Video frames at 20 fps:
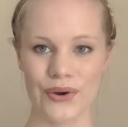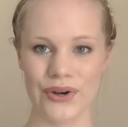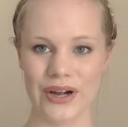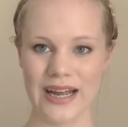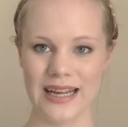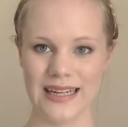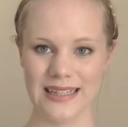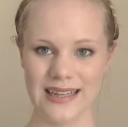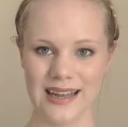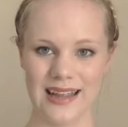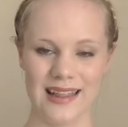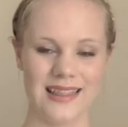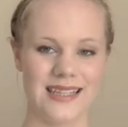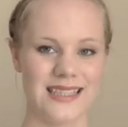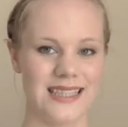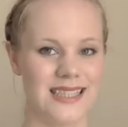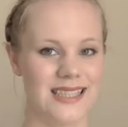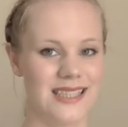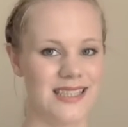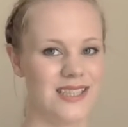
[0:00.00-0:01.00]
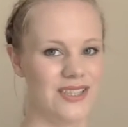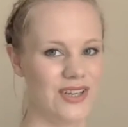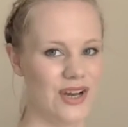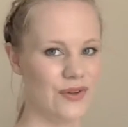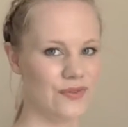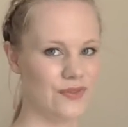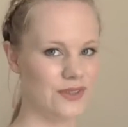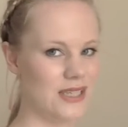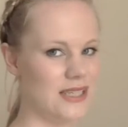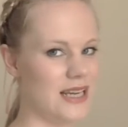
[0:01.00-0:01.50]
Alright, this is the
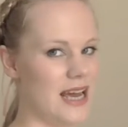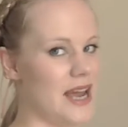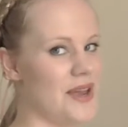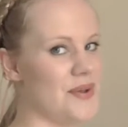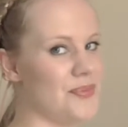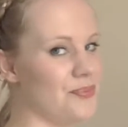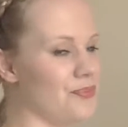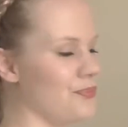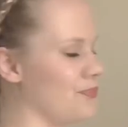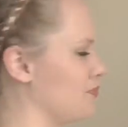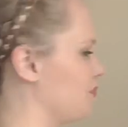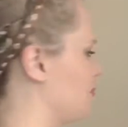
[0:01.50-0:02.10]
style for today.